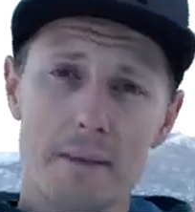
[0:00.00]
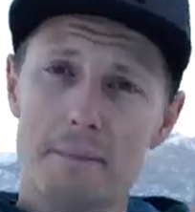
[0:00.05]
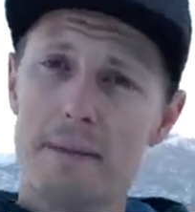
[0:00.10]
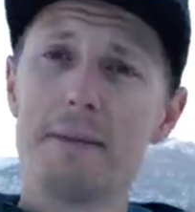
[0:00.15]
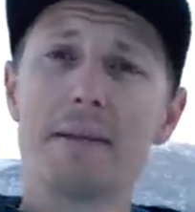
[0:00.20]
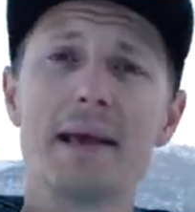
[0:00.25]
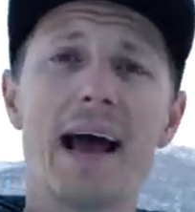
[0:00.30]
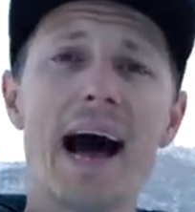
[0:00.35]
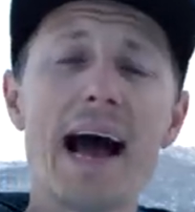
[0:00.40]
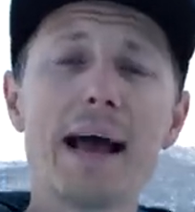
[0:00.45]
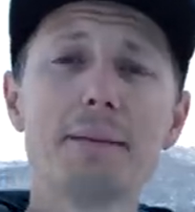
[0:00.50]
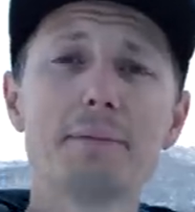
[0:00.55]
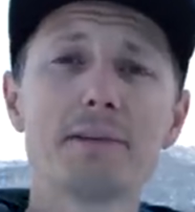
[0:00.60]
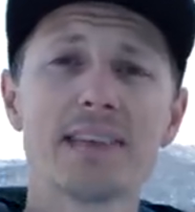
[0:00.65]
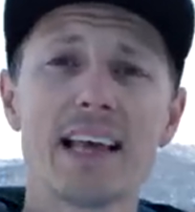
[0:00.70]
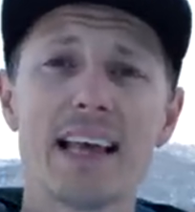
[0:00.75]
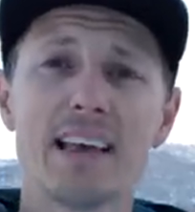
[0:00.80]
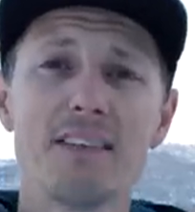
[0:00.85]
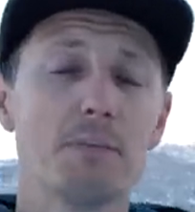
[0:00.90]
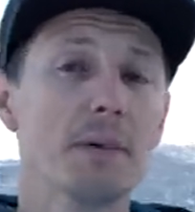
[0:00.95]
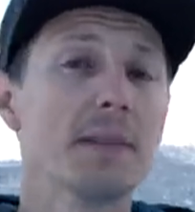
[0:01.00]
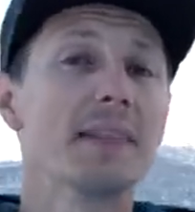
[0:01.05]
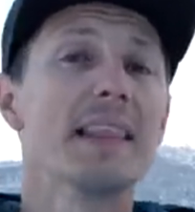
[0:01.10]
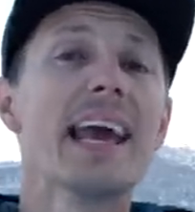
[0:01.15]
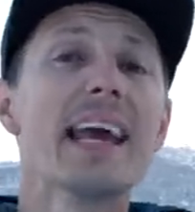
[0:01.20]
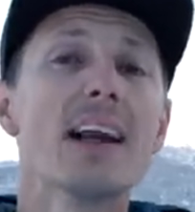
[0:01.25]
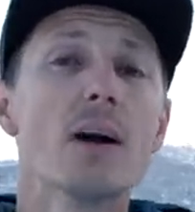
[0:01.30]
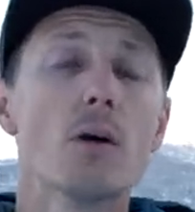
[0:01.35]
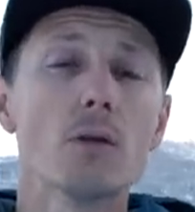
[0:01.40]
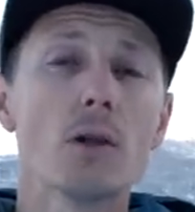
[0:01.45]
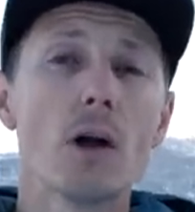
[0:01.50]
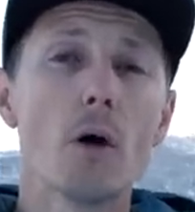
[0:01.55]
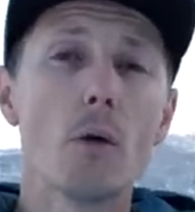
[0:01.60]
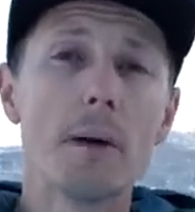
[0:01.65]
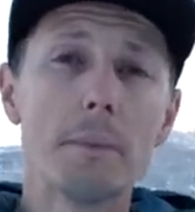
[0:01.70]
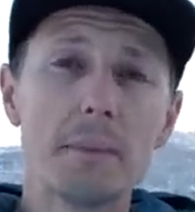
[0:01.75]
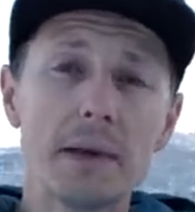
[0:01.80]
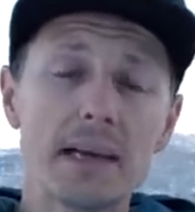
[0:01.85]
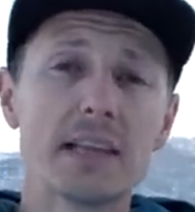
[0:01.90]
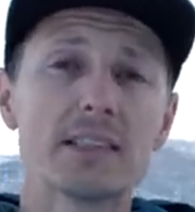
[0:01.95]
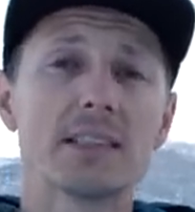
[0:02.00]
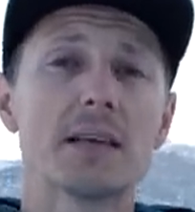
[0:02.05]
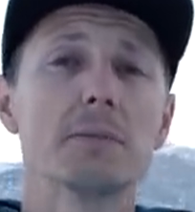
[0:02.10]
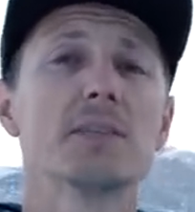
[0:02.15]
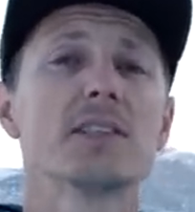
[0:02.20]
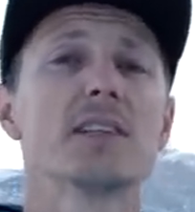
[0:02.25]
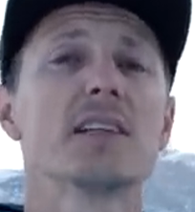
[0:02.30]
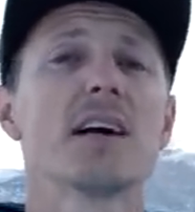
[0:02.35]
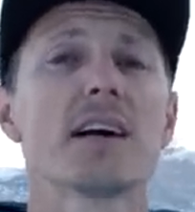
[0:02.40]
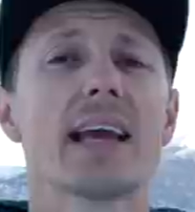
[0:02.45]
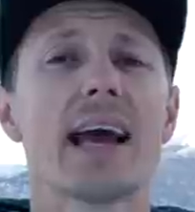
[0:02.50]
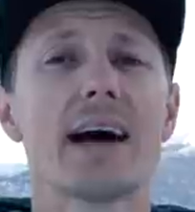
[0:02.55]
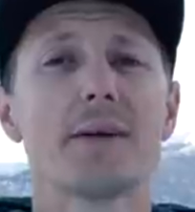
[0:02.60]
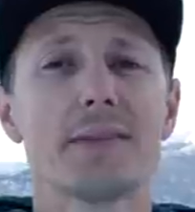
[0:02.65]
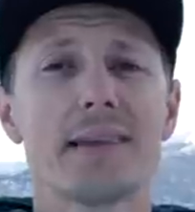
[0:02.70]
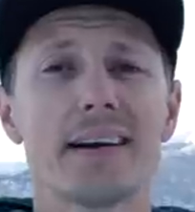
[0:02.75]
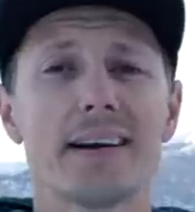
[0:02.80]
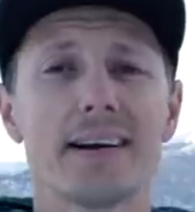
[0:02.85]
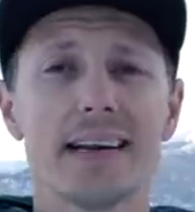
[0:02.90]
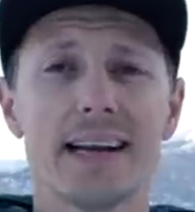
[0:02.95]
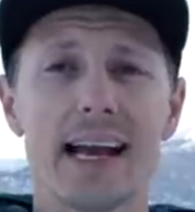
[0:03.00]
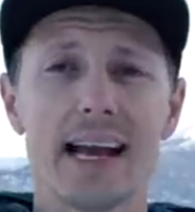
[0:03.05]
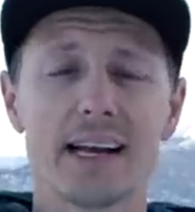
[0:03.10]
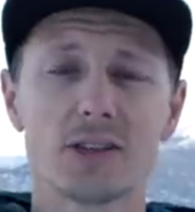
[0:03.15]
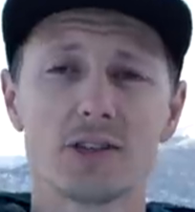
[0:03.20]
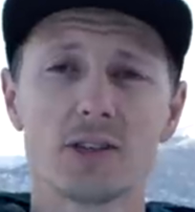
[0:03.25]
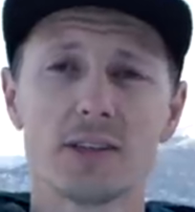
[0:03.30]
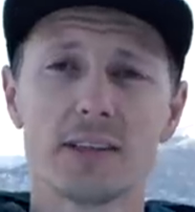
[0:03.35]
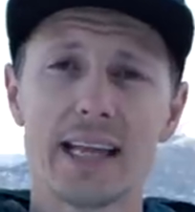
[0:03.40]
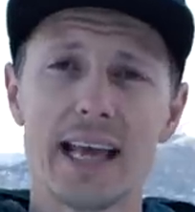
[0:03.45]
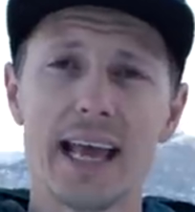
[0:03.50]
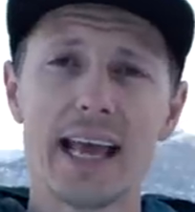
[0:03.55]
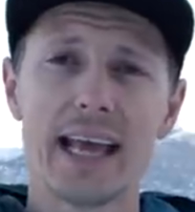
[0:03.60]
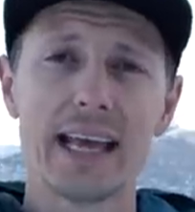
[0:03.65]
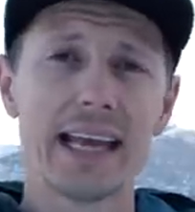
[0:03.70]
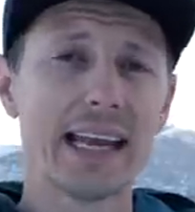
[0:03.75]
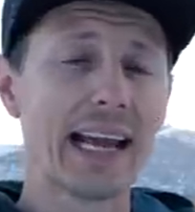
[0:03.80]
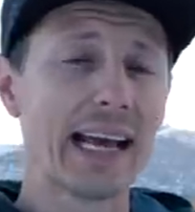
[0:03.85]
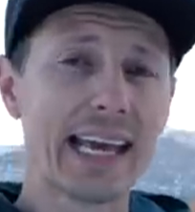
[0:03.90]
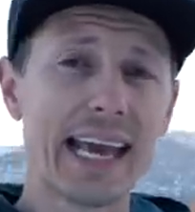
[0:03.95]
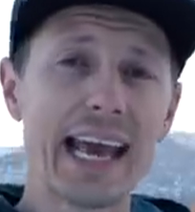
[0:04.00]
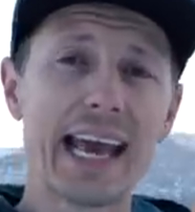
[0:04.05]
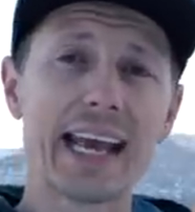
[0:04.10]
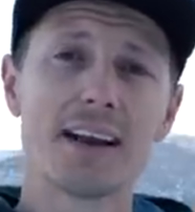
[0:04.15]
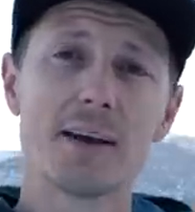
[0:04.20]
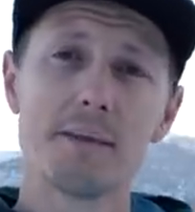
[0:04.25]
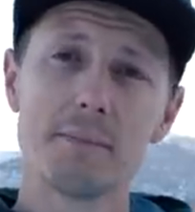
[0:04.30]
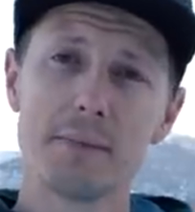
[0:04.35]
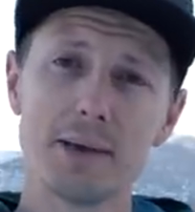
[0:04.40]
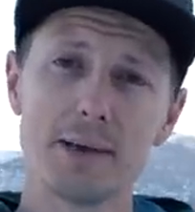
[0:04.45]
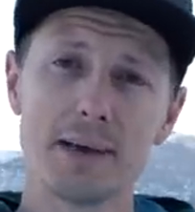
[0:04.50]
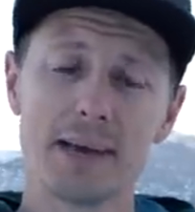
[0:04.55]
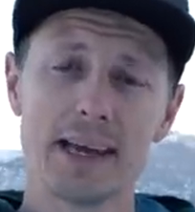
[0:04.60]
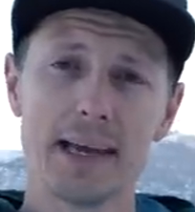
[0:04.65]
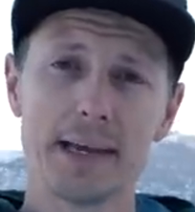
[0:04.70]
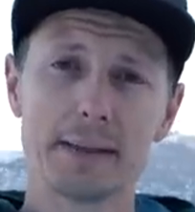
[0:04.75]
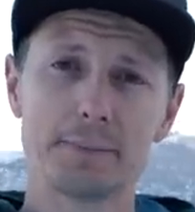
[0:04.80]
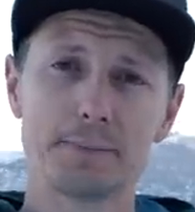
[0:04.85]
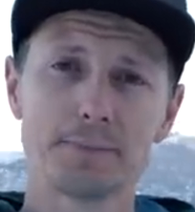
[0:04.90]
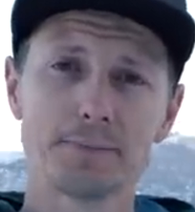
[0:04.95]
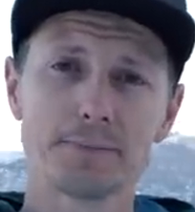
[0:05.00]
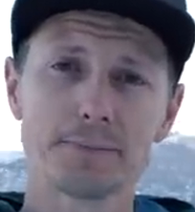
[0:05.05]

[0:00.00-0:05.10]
Maybe I'm safe, but they don't know it because I'm stuck out there an extra day and I can't communicate.